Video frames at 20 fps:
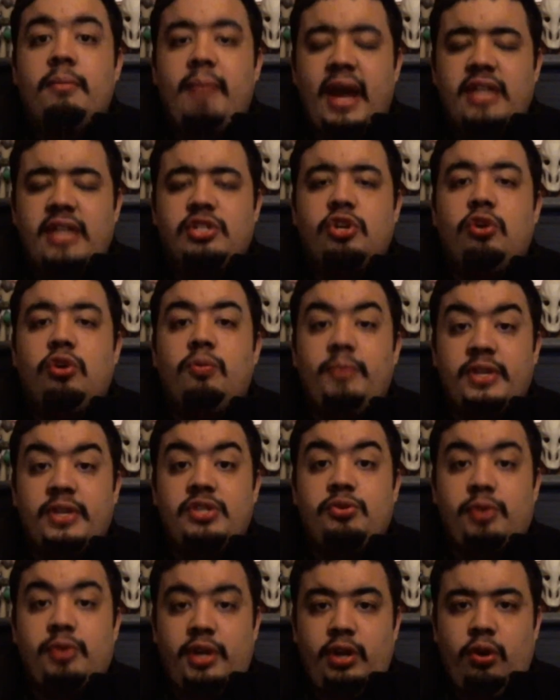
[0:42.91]
Magical
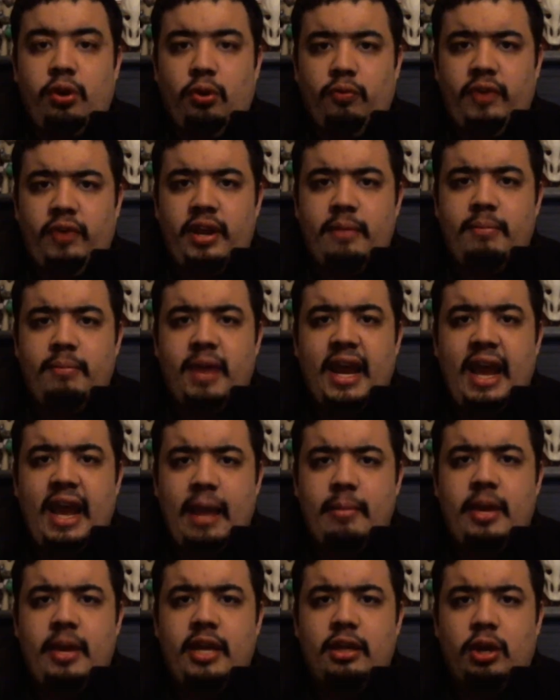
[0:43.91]
Mystery Cure, written by
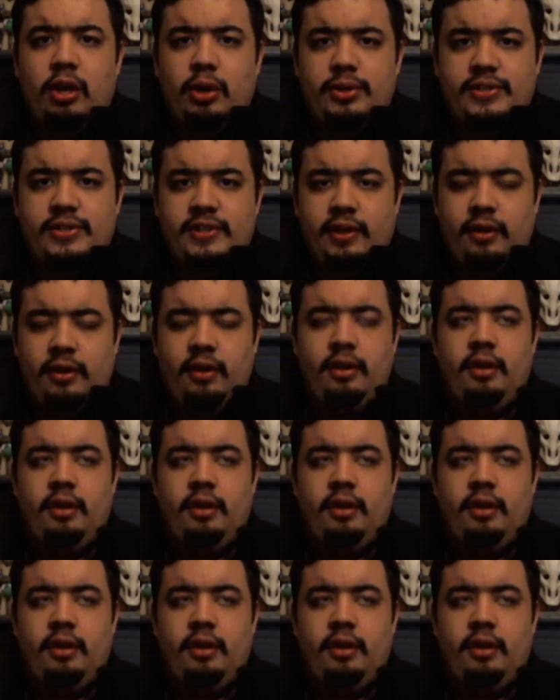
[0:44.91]
M.A. Larson.